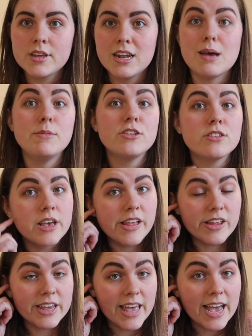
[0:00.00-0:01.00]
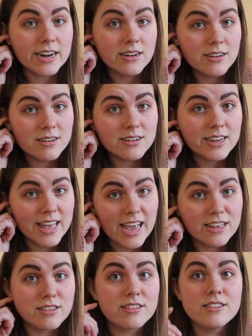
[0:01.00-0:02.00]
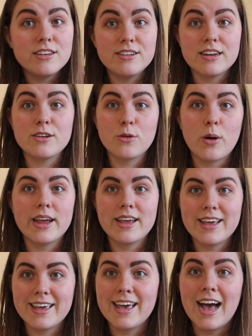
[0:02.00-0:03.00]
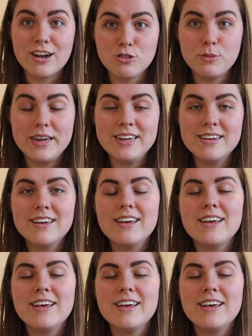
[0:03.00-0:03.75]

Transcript: Let me just say that again, in case you didn't quite catch me.